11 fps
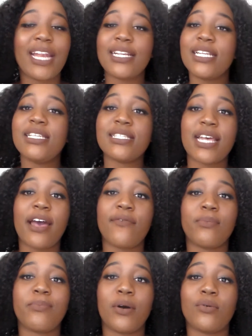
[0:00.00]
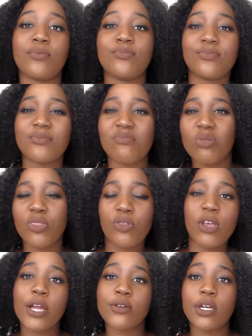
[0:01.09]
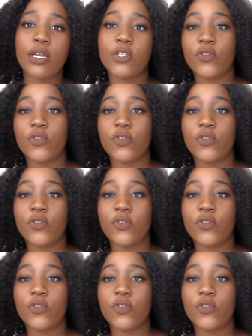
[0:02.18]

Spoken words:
At least have about 300